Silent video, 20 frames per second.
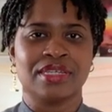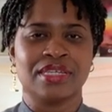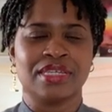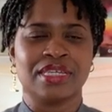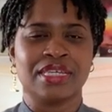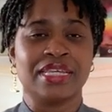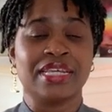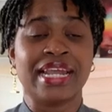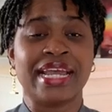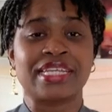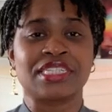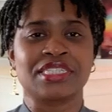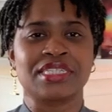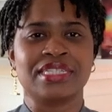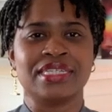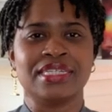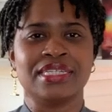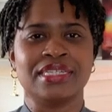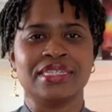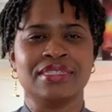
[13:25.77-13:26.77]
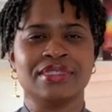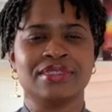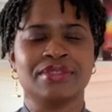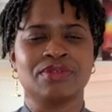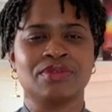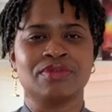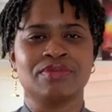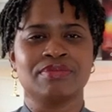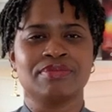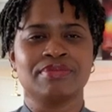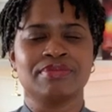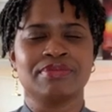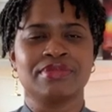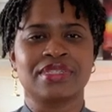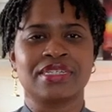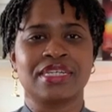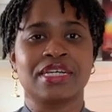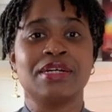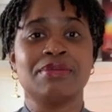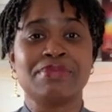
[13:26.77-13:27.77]
it actually
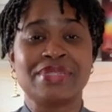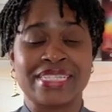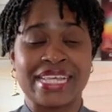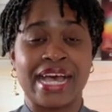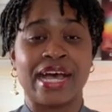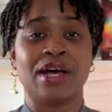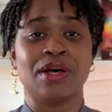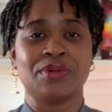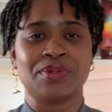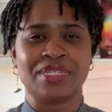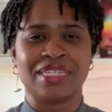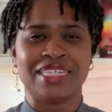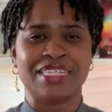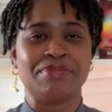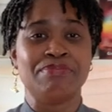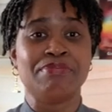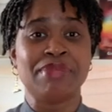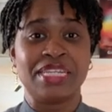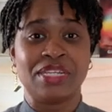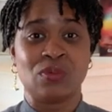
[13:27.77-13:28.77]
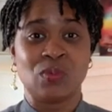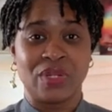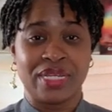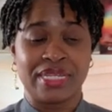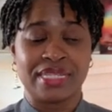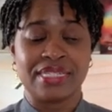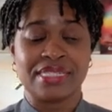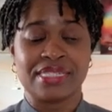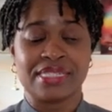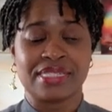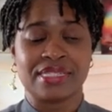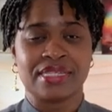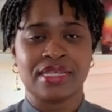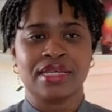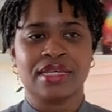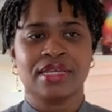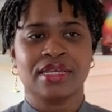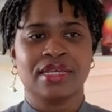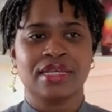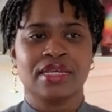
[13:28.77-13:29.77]
comes out in many ways.
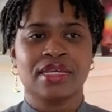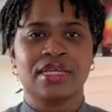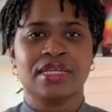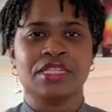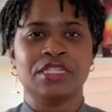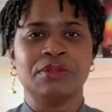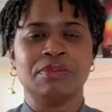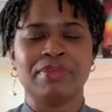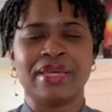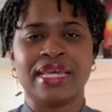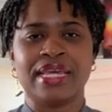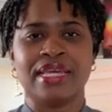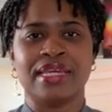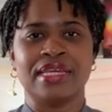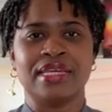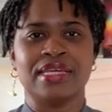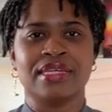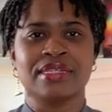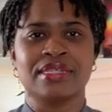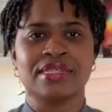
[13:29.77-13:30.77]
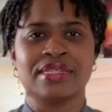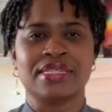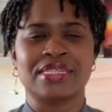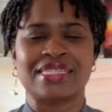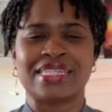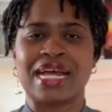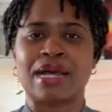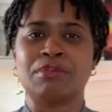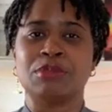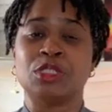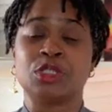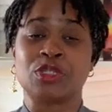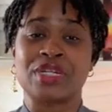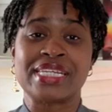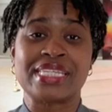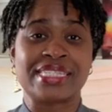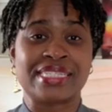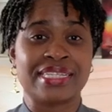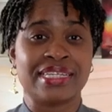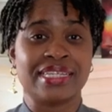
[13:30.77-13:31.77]
You may stop
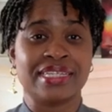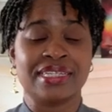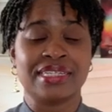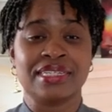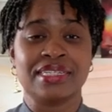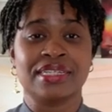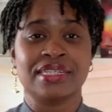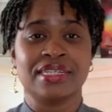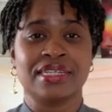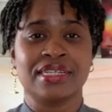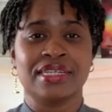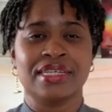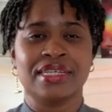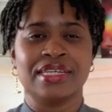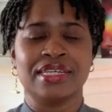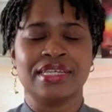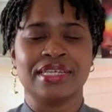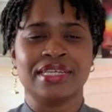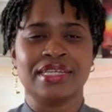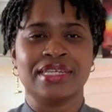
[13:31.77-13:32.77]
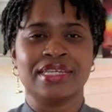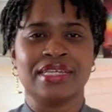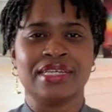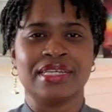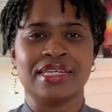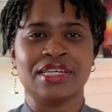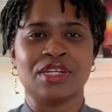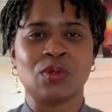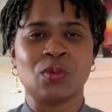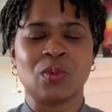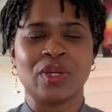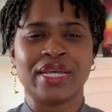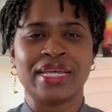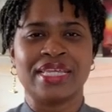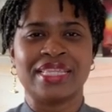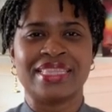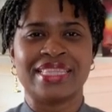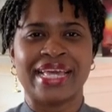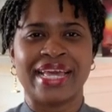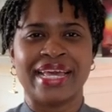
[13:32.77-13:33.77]
dressing in a
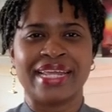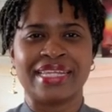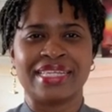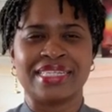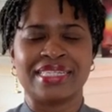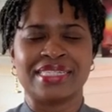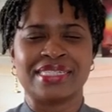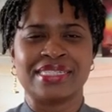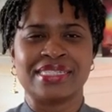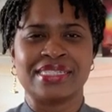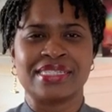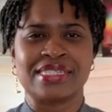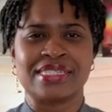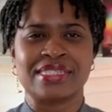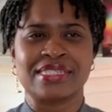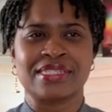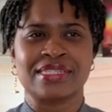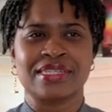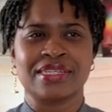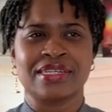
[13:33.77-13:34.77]
way that is